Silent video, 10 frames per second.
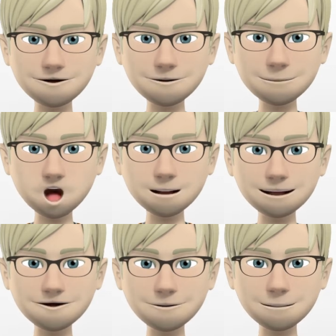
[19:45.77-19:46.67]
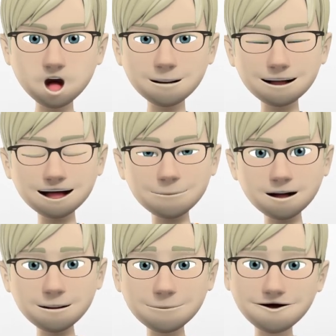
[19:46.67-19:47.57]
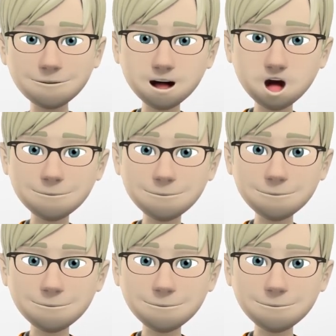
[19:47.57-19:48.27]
and the generator will be ready to work.